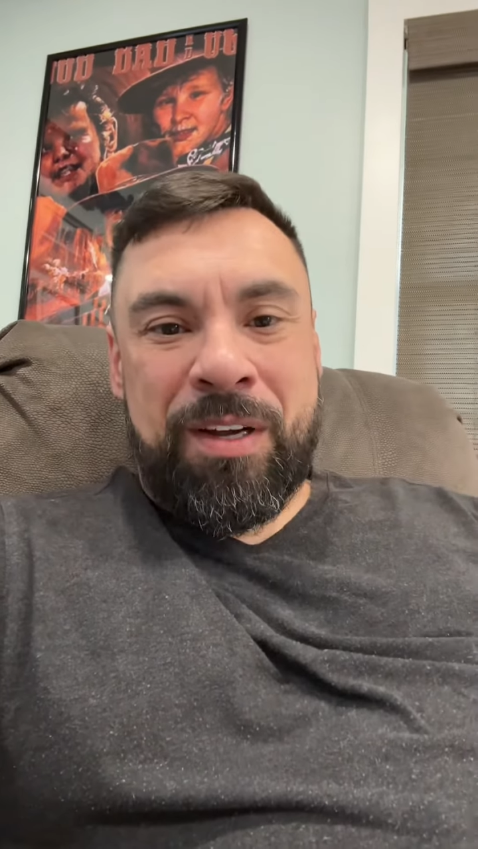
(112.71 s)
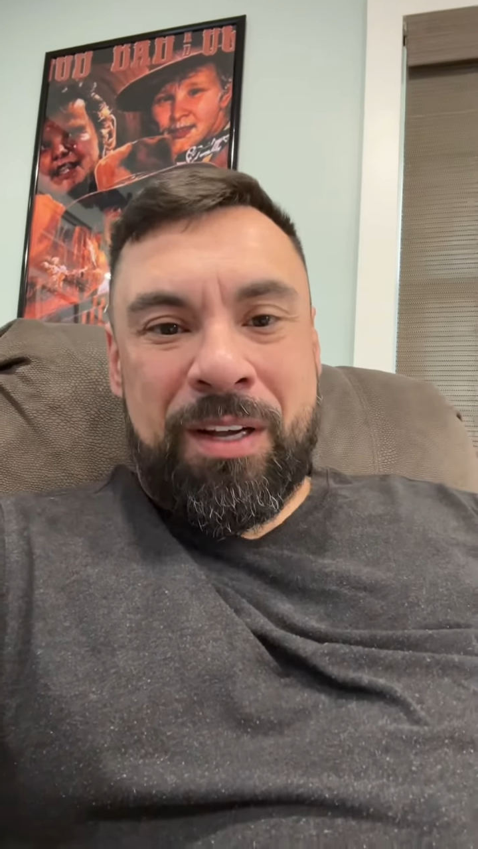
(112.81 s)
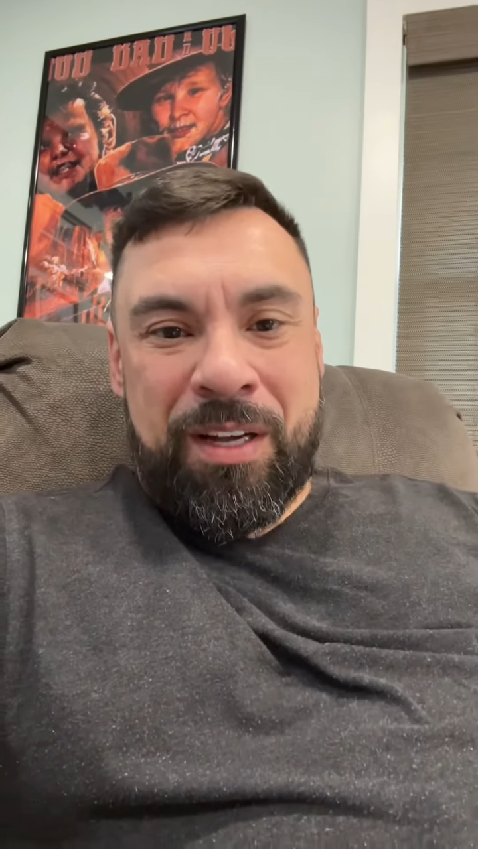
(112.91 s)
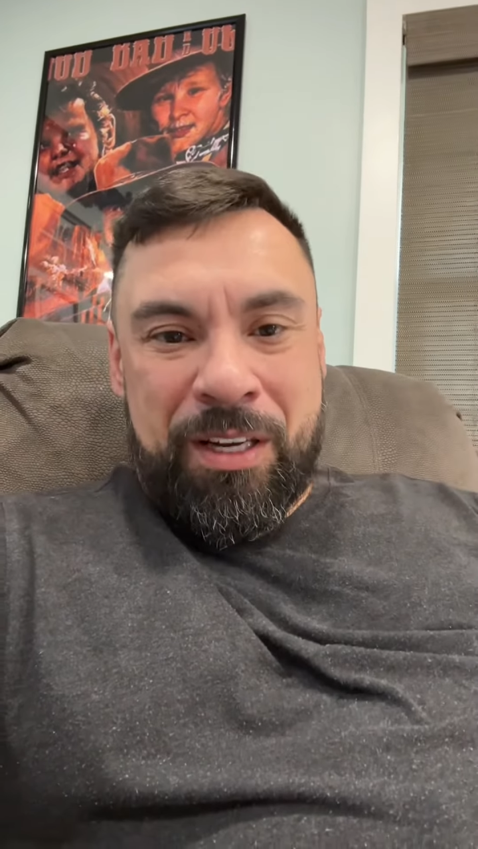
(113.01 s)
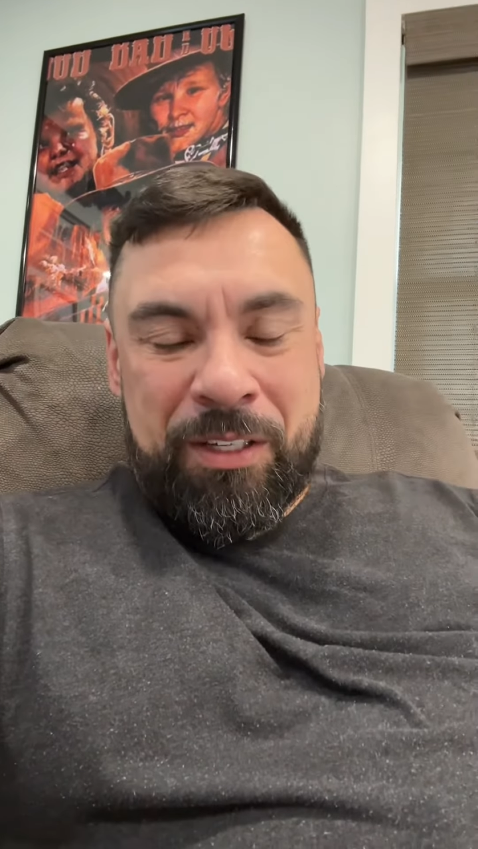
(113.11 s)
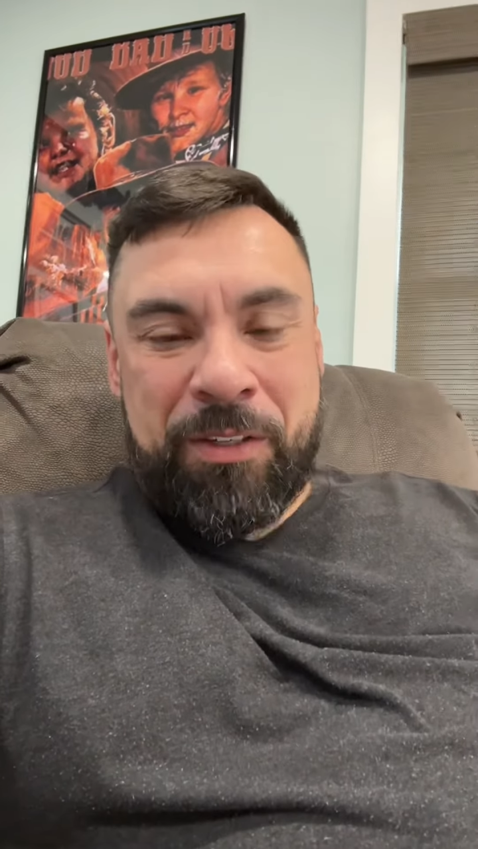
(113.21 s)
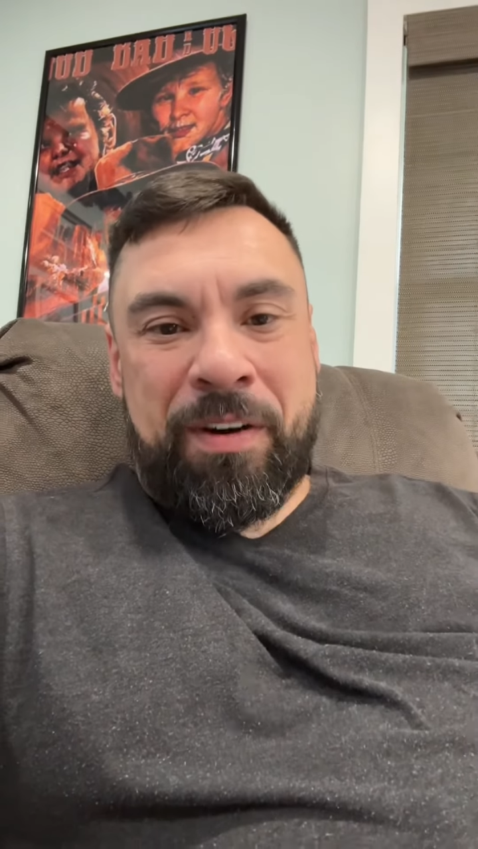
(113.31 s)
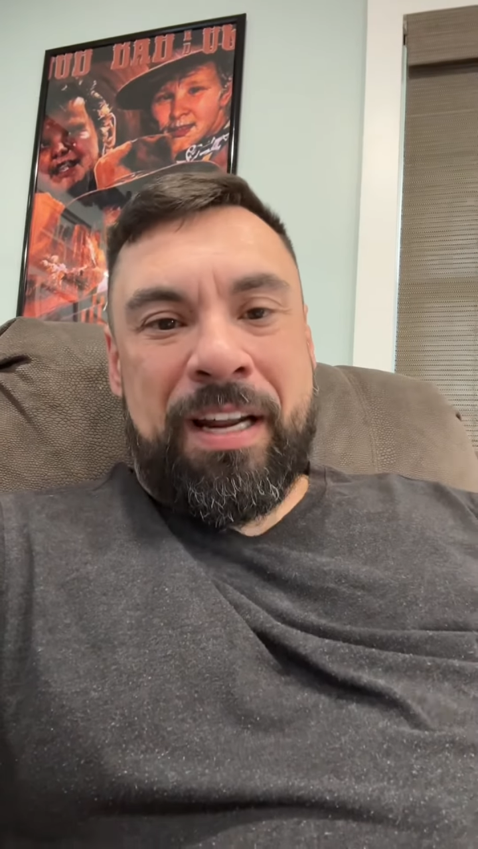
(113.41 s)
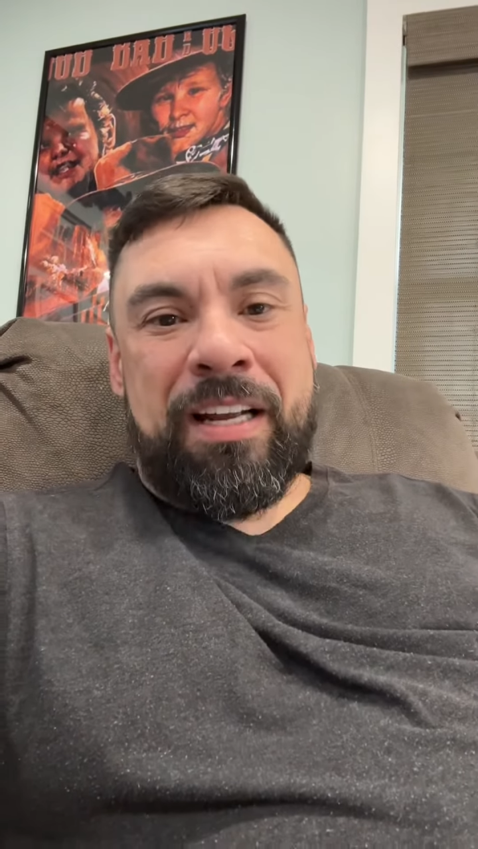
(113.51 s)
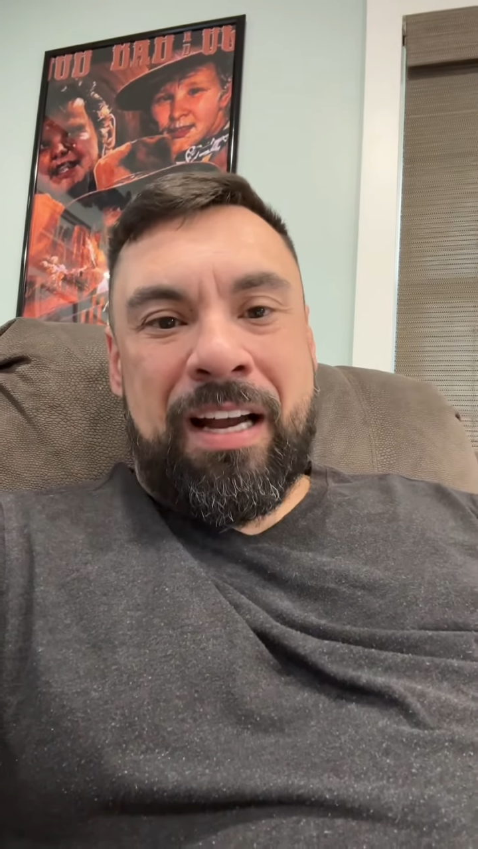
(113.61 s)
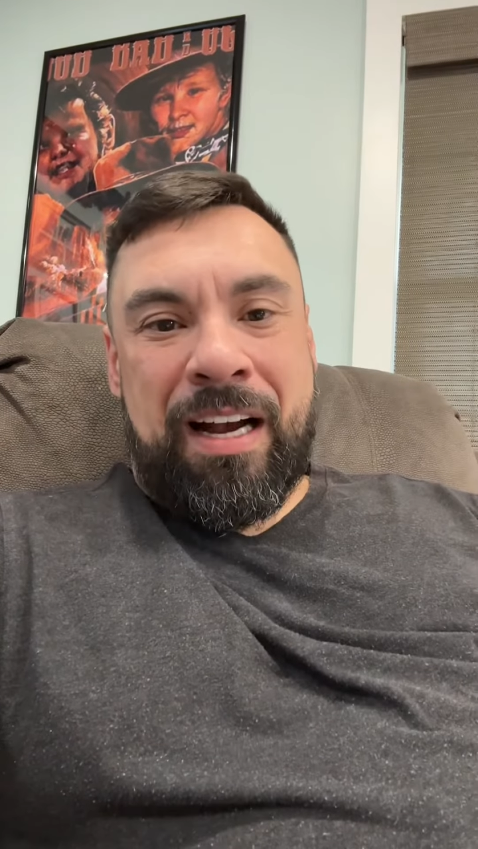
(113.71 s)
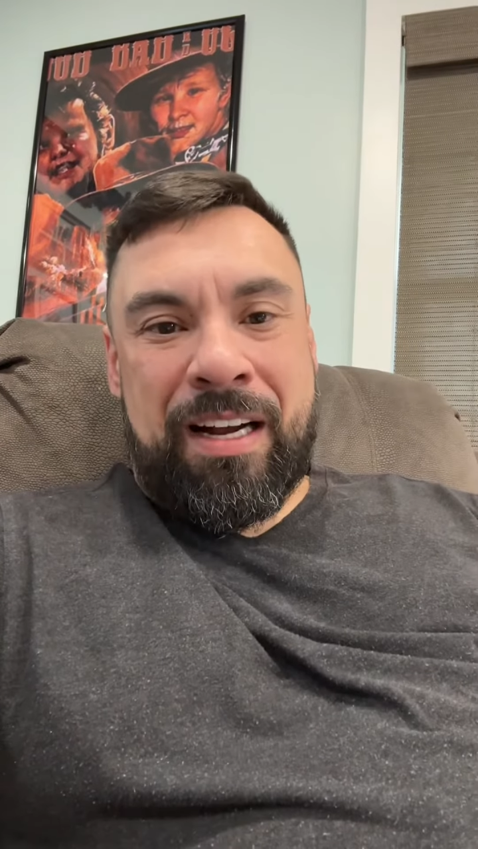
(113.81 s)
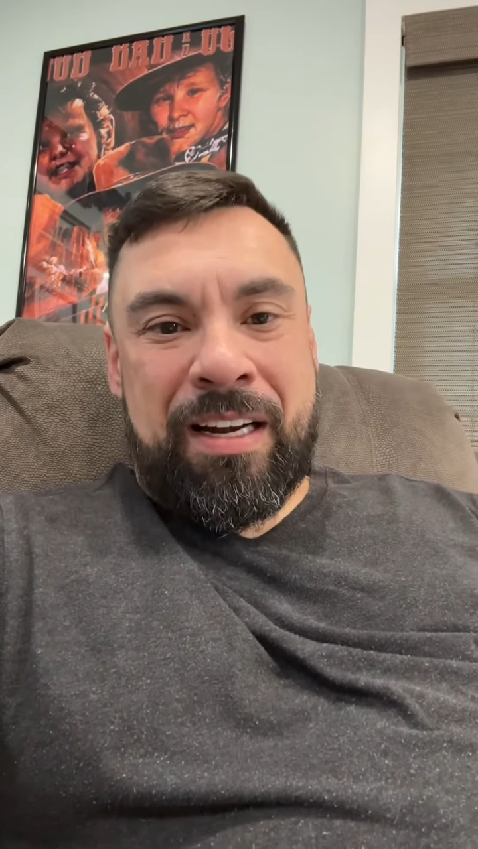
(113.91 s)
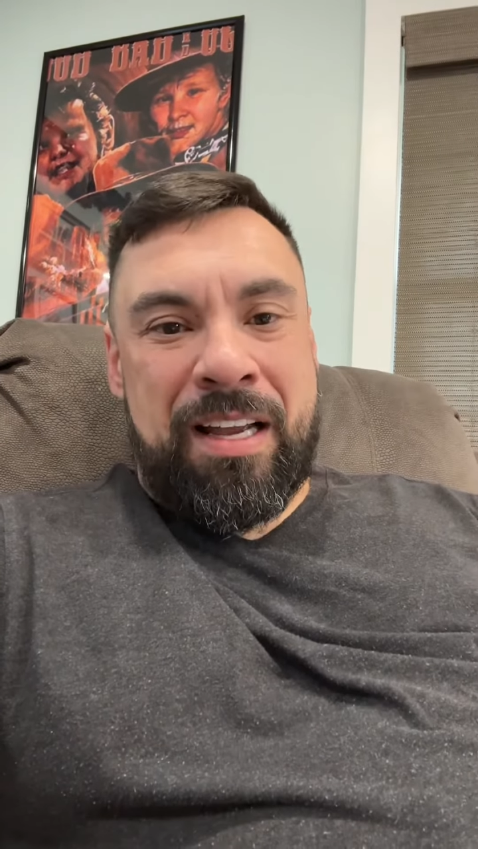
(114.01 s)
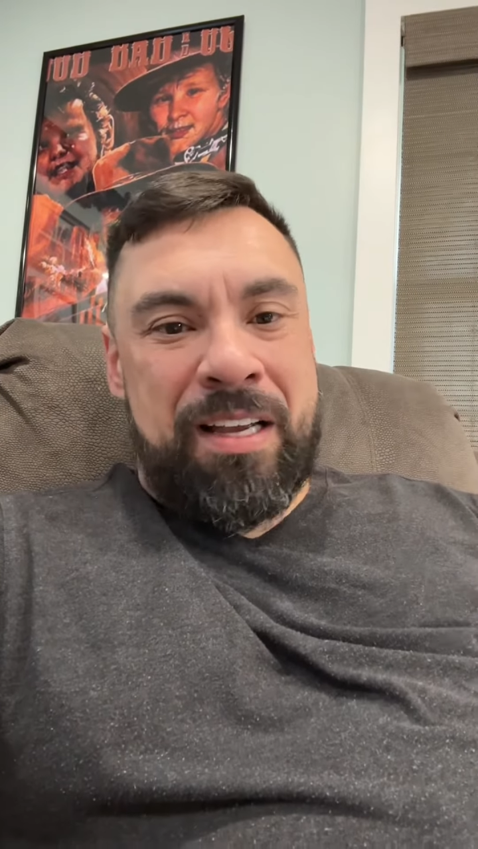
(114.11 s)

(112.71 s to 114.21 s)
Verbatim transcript: a great God.